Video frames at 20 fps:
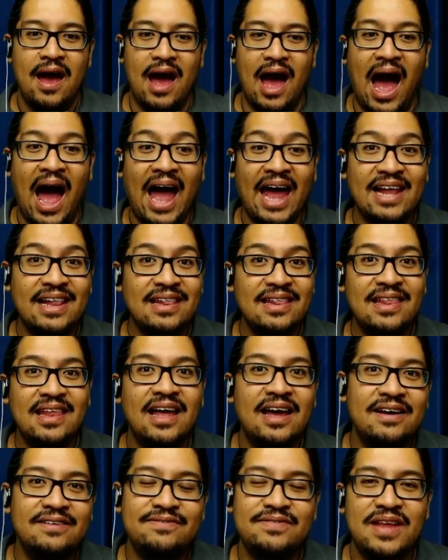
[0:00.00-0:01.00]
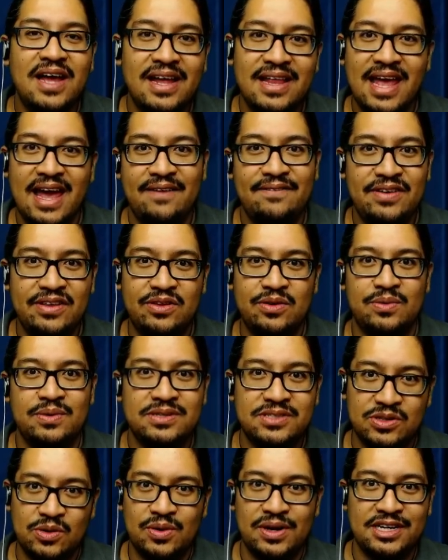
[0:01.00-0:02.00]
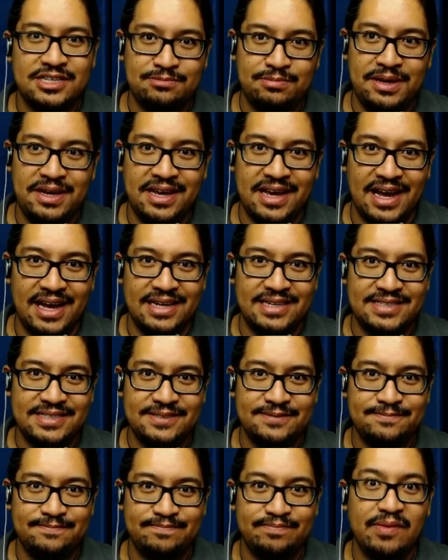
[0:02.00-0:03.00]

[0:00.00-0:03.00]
I love not having to restore SP guys.